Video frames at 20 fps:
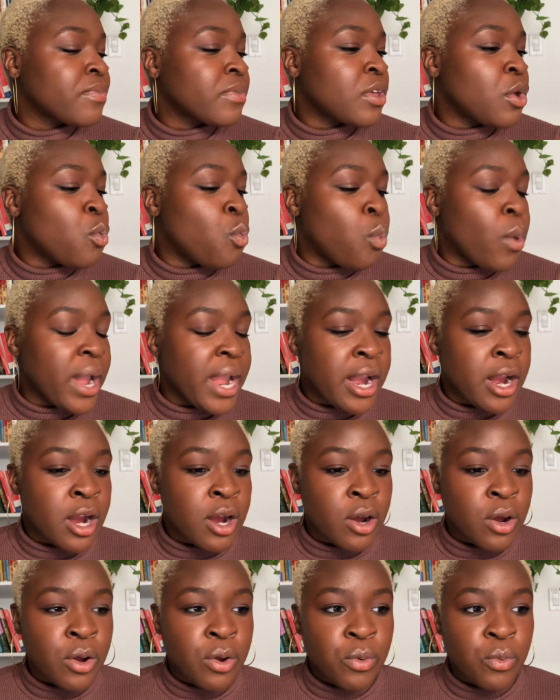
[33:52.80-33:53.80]

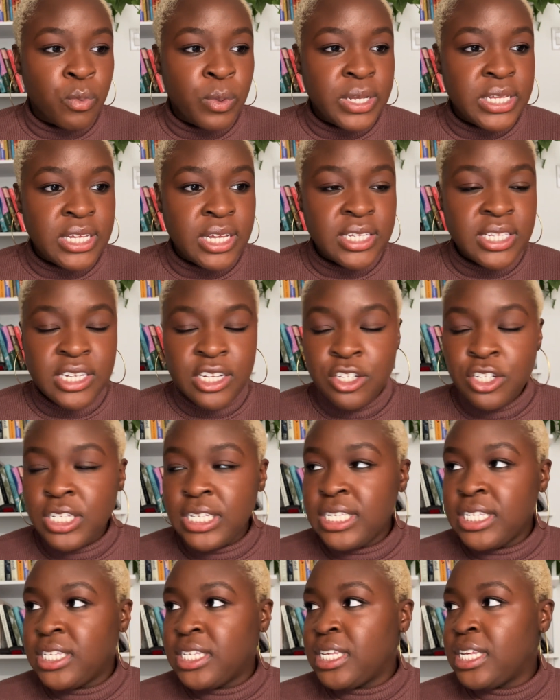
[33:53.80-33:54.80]
where we essentially
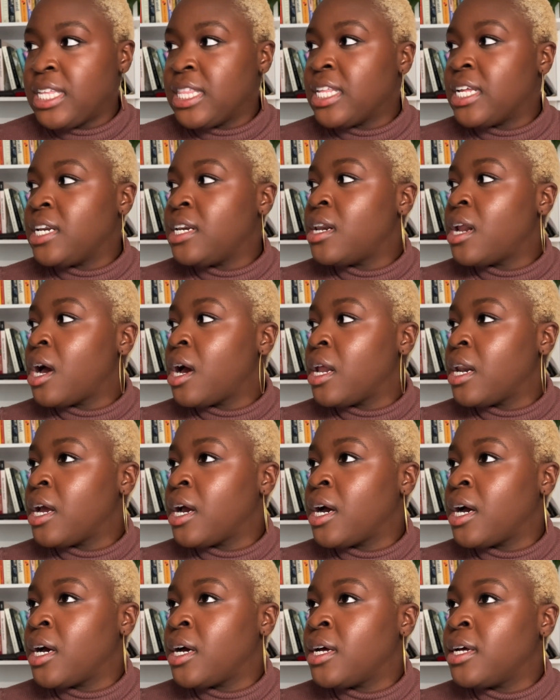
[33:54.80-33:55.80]
see that
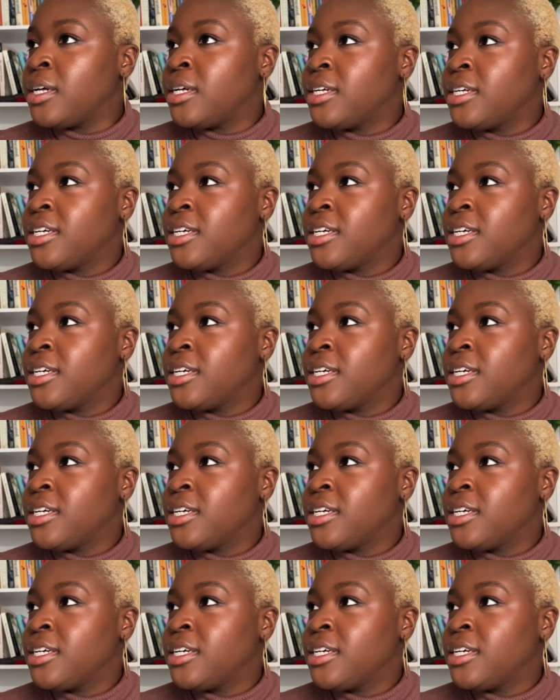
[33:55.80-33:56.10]
Nana...